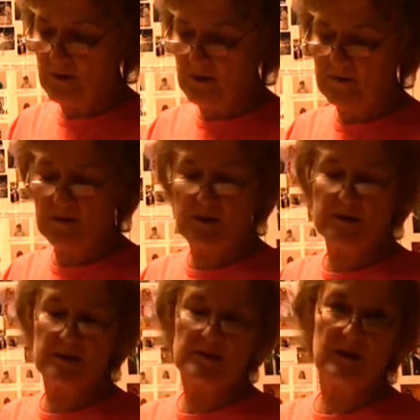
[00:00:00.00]
And I think it's
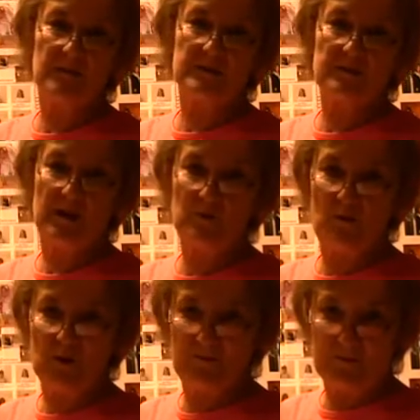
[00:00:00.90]
the same
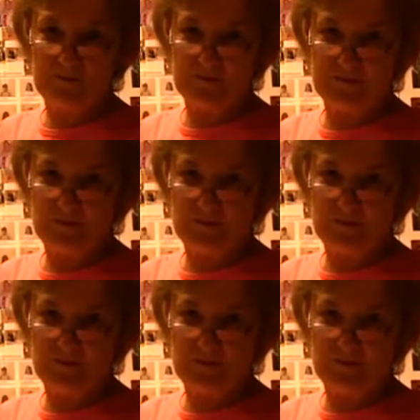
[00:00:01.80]
sidewalk that's